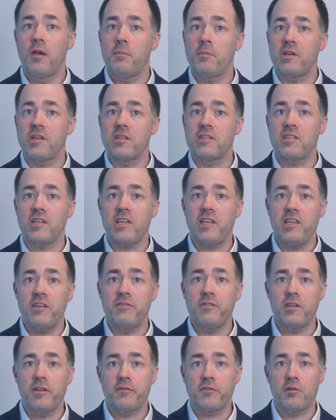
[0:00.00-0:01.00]
Because
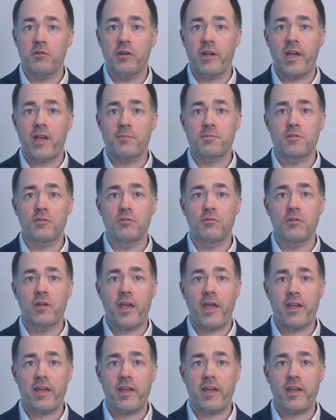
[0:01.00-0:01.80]
even if you're an absolute